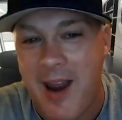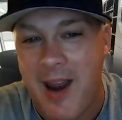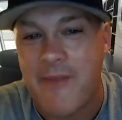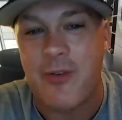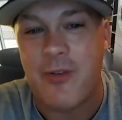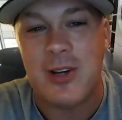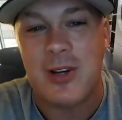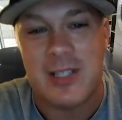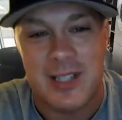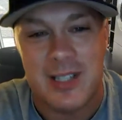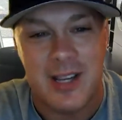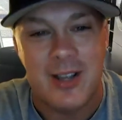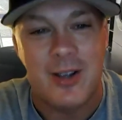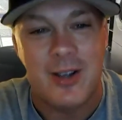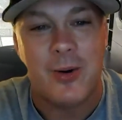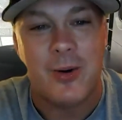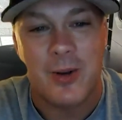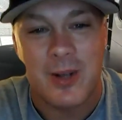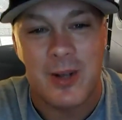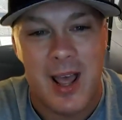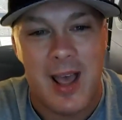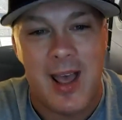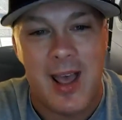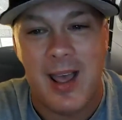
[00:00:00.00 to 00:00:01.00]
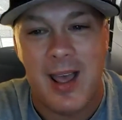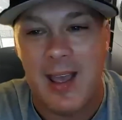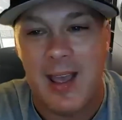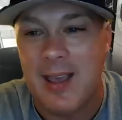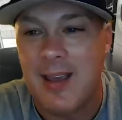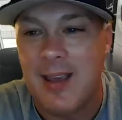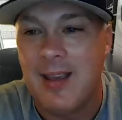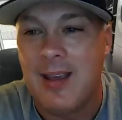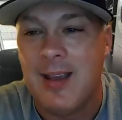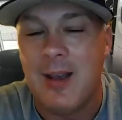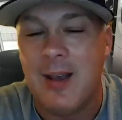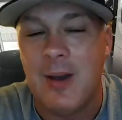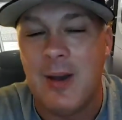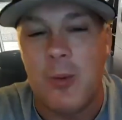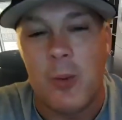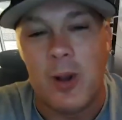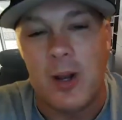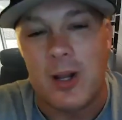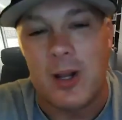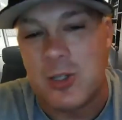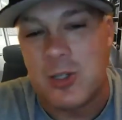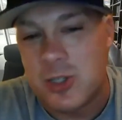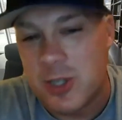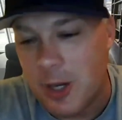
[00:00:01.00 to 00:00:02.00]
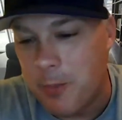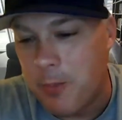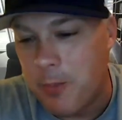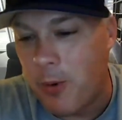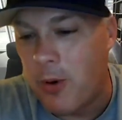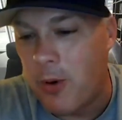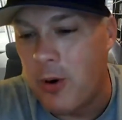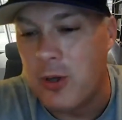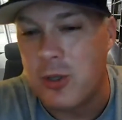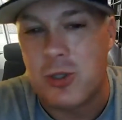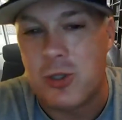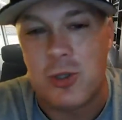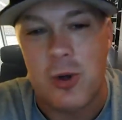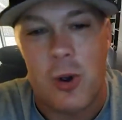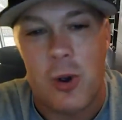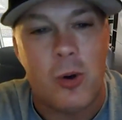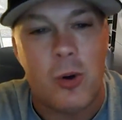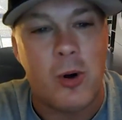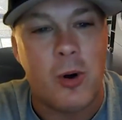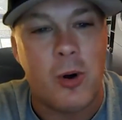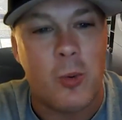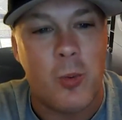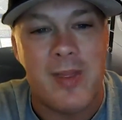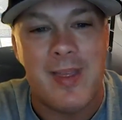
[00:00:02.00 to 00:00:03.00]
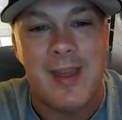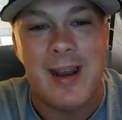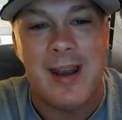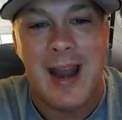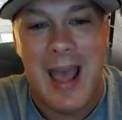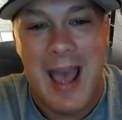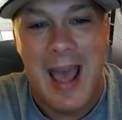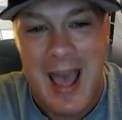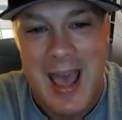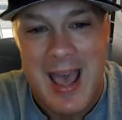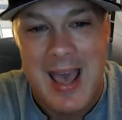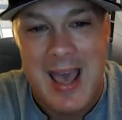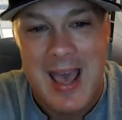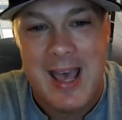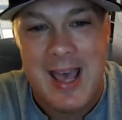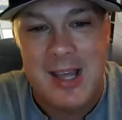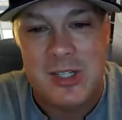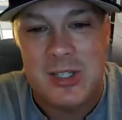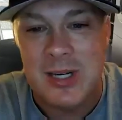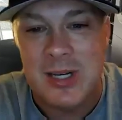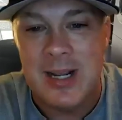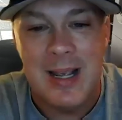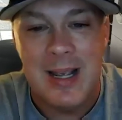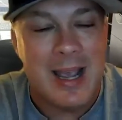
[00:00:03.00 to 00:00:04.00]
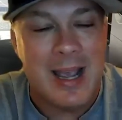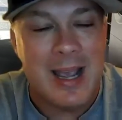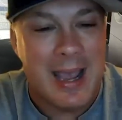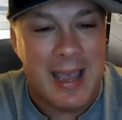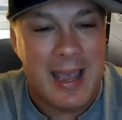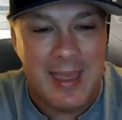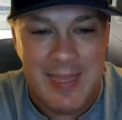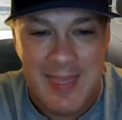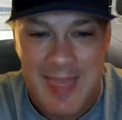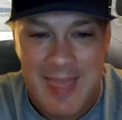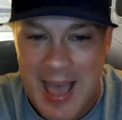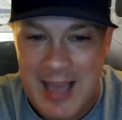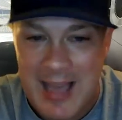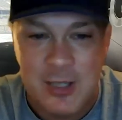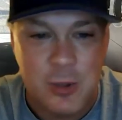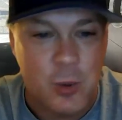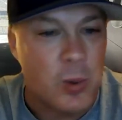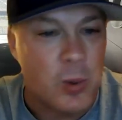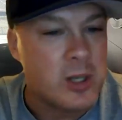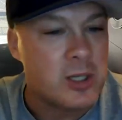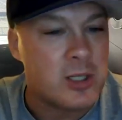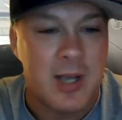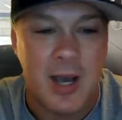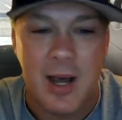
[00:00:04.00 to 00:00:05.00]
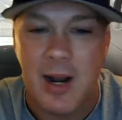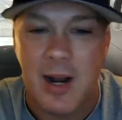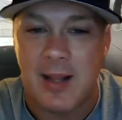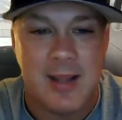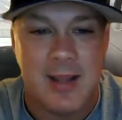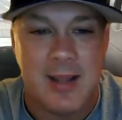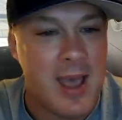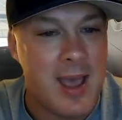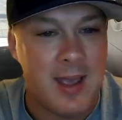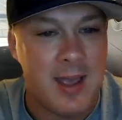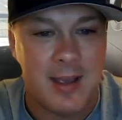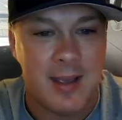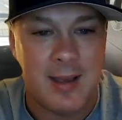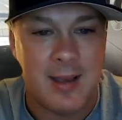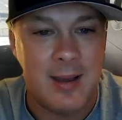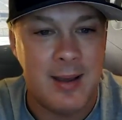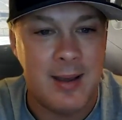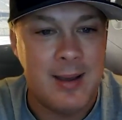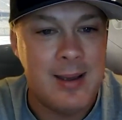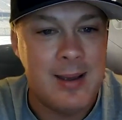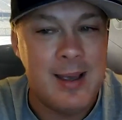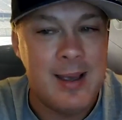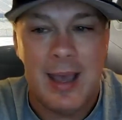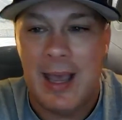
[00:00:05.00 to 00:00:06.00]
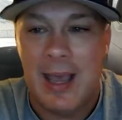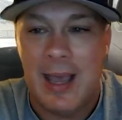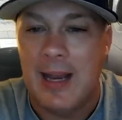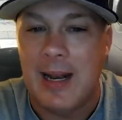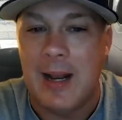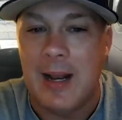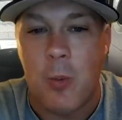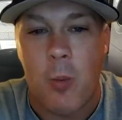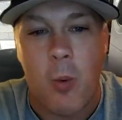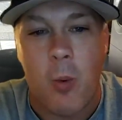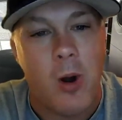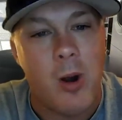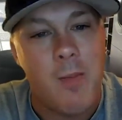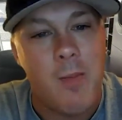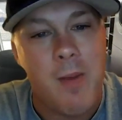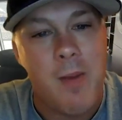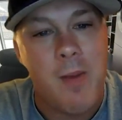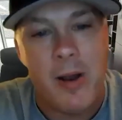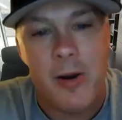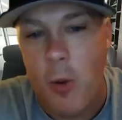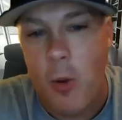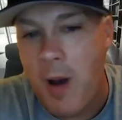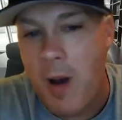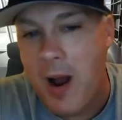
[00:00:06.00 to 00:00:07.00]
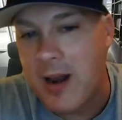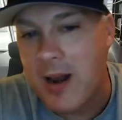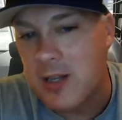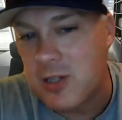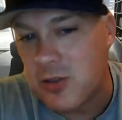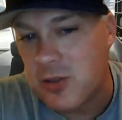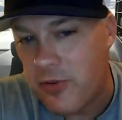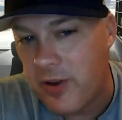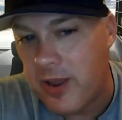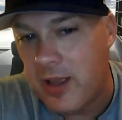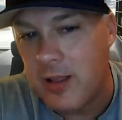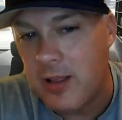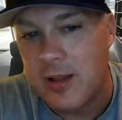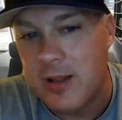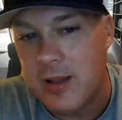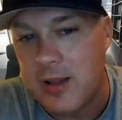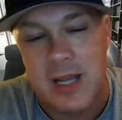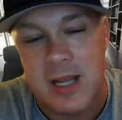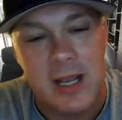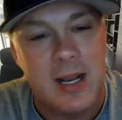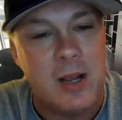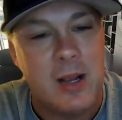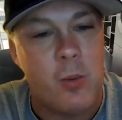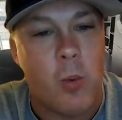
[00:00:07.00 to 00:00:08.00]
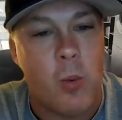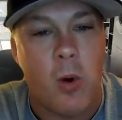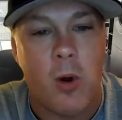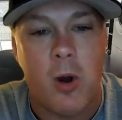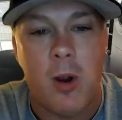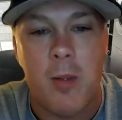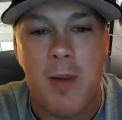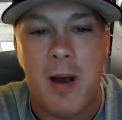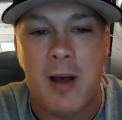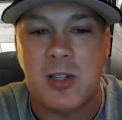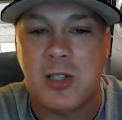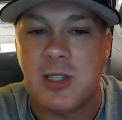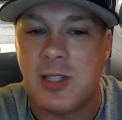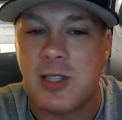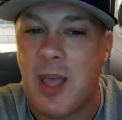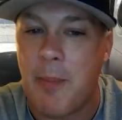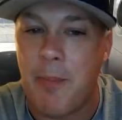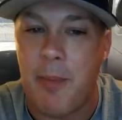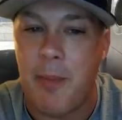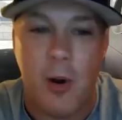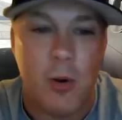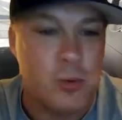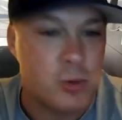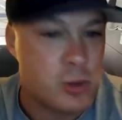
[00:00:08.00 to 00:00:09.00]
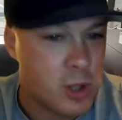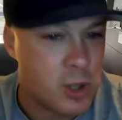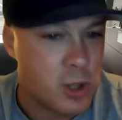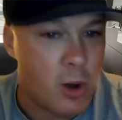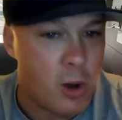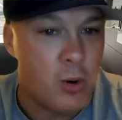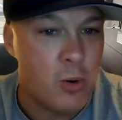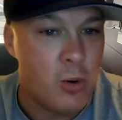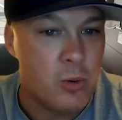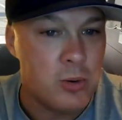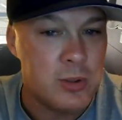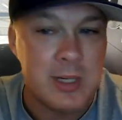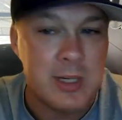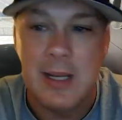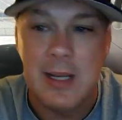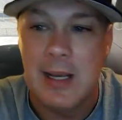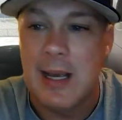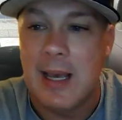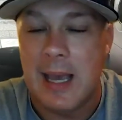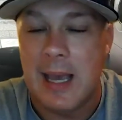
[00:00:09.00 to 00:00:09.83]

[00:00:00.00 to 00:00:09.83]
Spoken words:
Every single day with a chip on his shoulder, with an edge, and that's what it's going to take. He didn't worry about nobody's feelings. He didn't worry about stepping on toes.